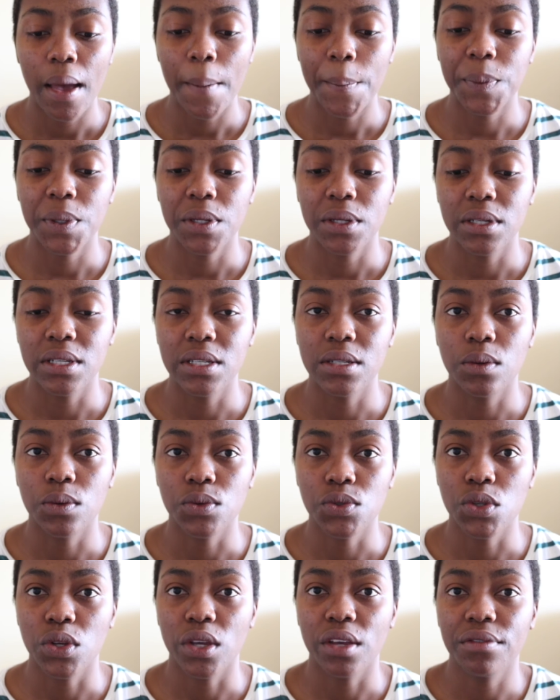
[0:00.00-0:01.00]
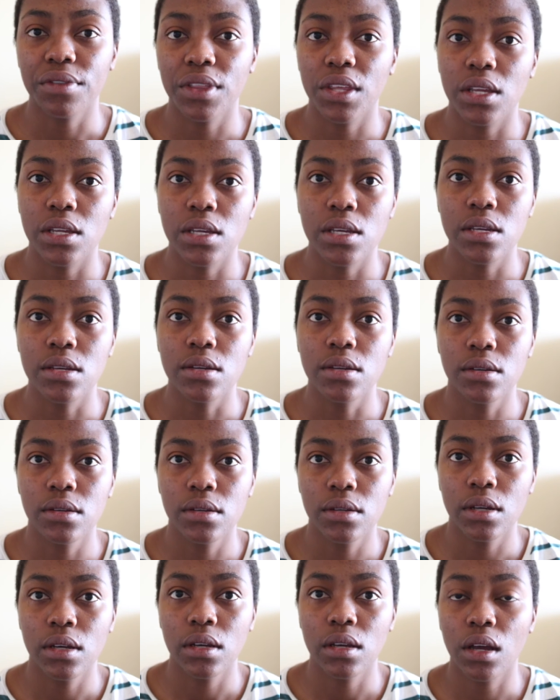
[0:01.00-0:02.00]
But also if they
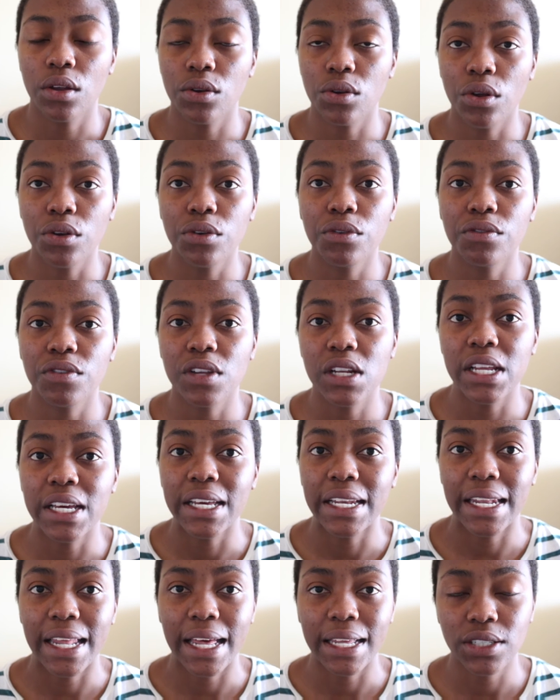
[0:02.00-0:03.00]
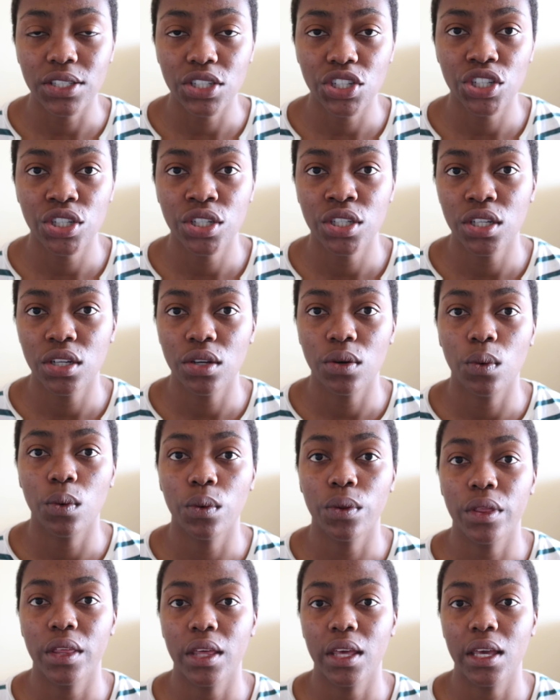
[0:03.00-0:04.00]
are not feeling lunch or
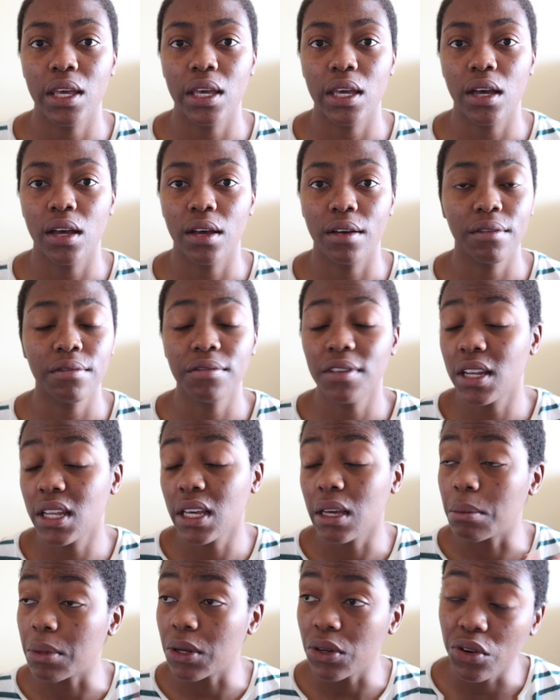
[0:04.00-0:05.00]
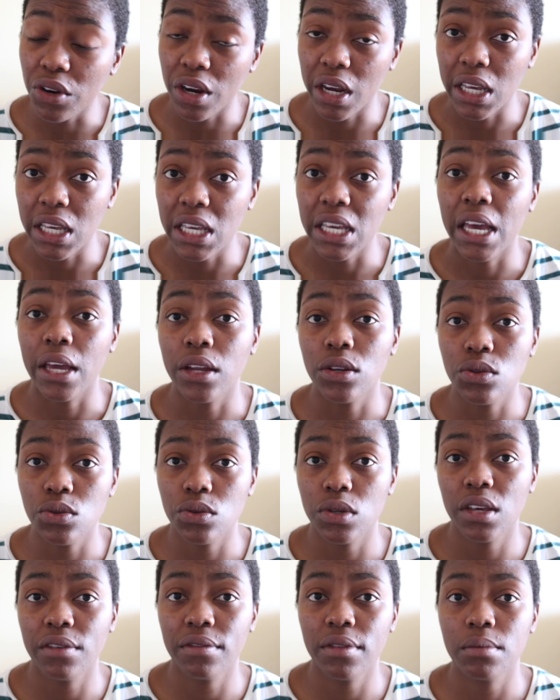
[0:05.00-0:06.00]
they are feeling a bit cranky, I do
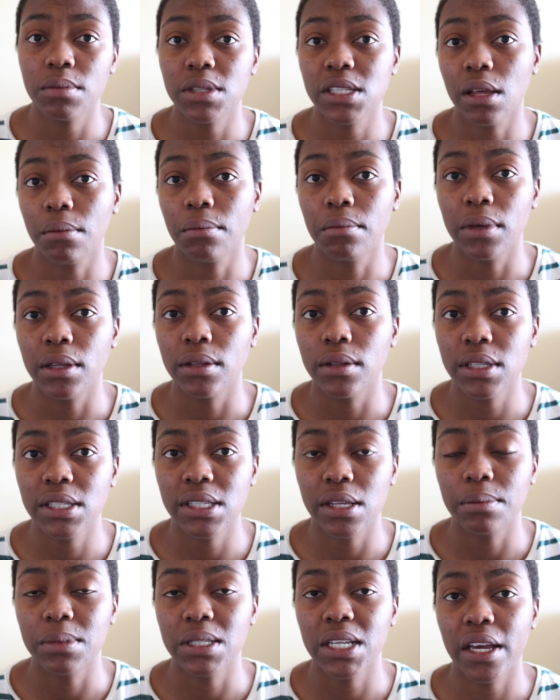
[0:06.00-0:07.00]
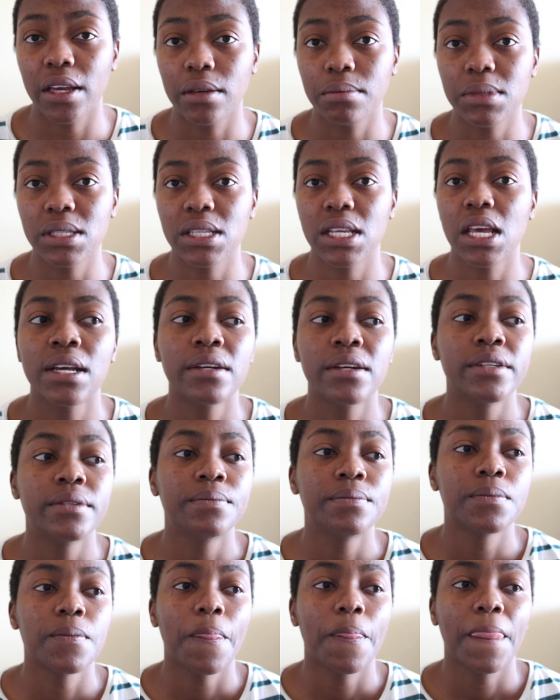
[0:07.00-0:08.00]
give them some milk sometimes.
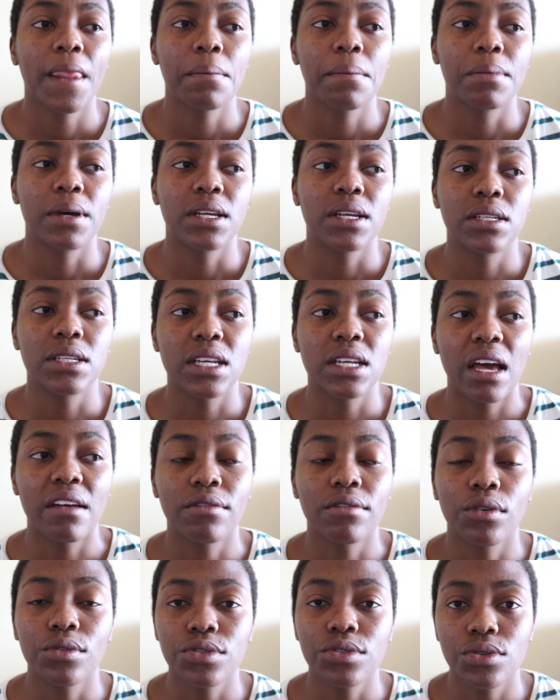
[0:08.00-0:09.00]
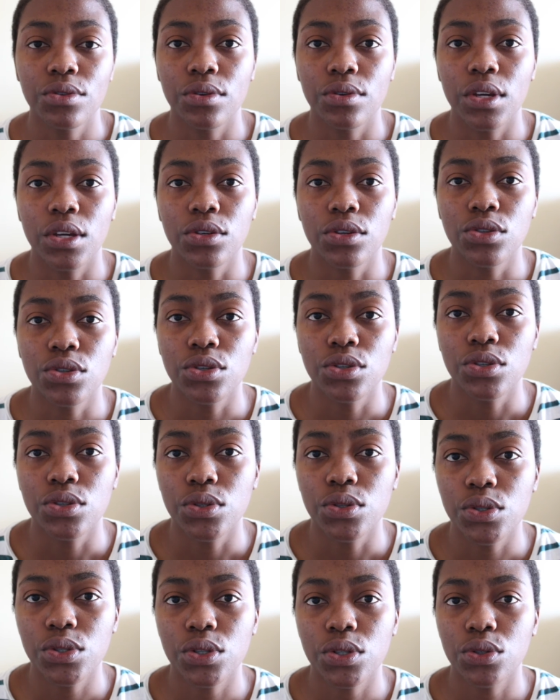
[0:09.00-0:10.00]
But I've also
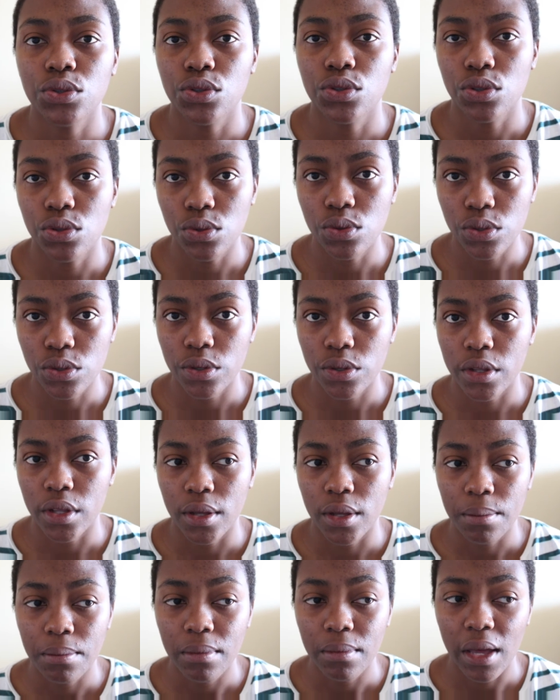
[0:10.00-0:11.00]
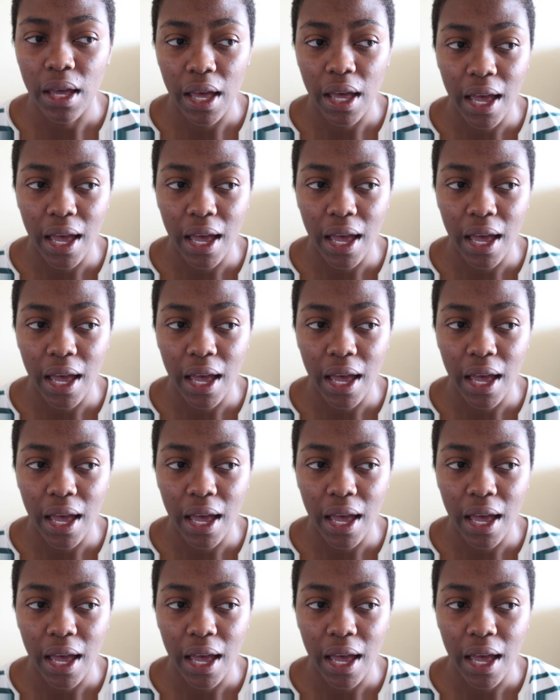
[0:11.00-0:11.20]
introduced juice to them.